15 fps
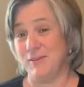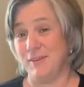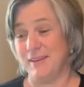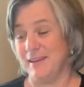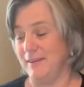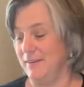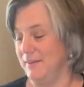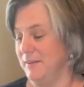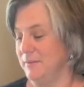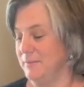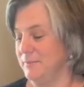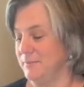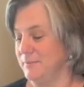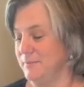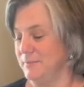things.
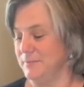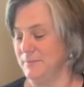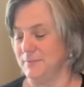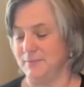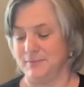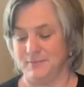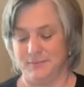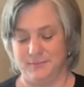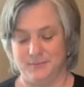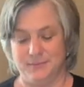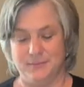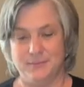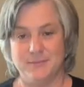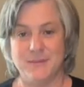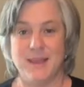
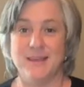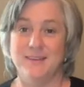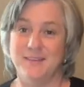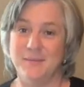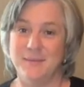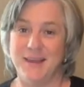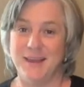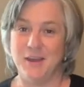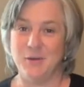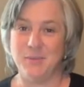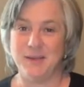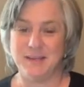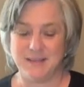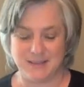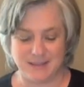Some Lego
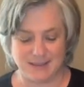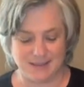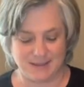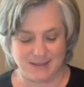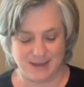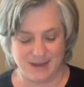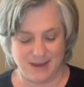pieces.